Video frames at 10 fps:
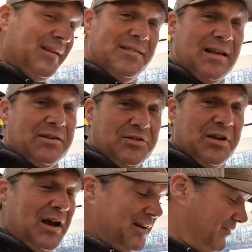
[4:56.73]
it's
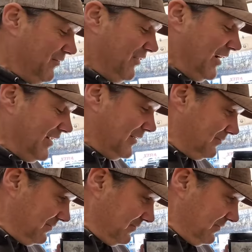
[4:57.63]
actually kind of inviting.
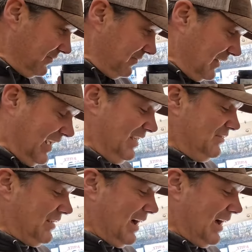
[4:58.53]
He's